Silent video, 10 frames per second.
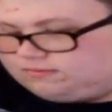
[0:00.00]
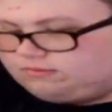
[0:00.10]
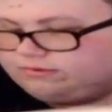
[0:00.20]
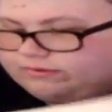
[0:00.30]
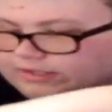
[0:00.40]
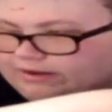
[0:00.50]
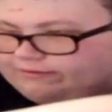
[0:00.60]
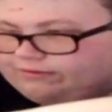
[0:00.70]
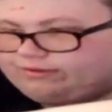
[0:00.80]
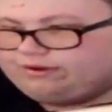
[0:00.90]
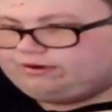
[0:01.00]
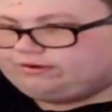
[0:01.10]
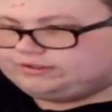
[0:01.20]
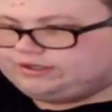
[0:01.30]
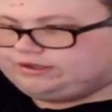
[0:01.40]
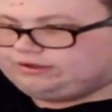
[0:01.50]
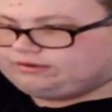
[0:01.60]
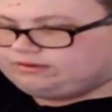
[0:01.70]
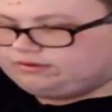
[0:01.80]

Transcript: What was after Theros, Dylan?